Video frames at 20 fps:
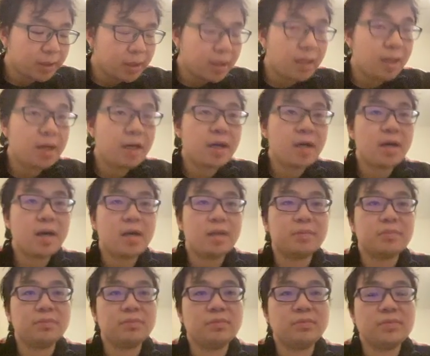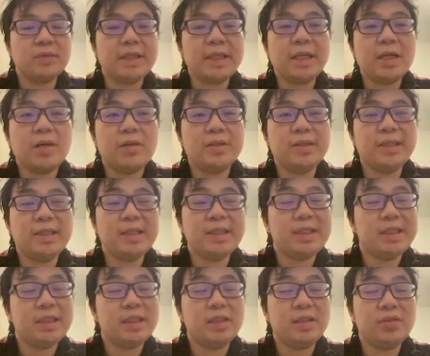tell the
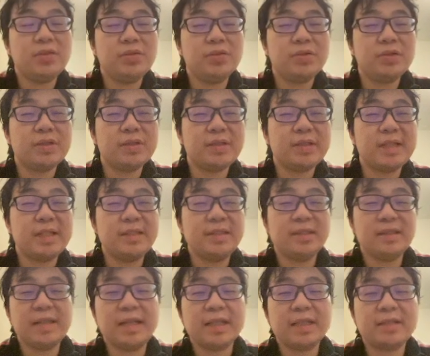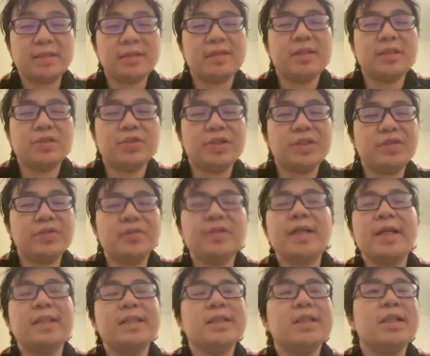users that they shouldn't do
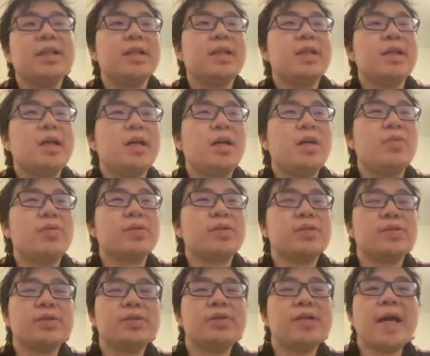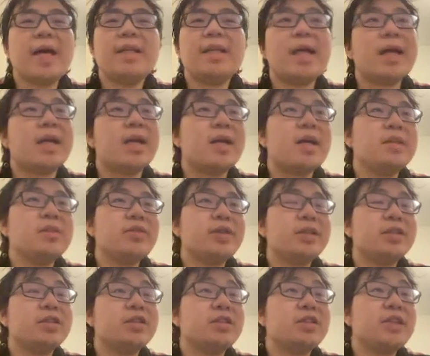that. We should add like a
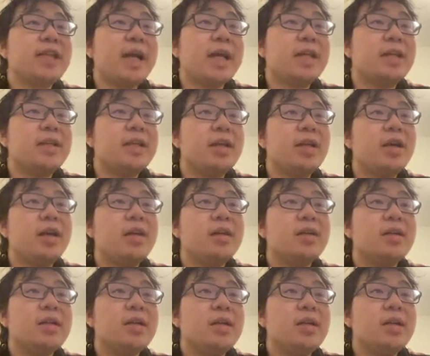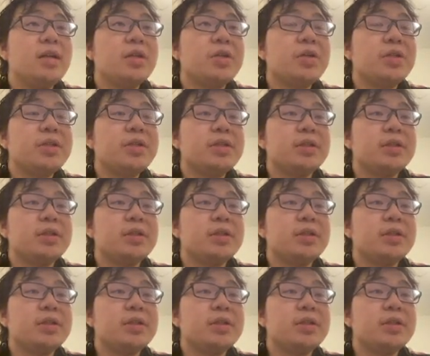constructor check later on. Good.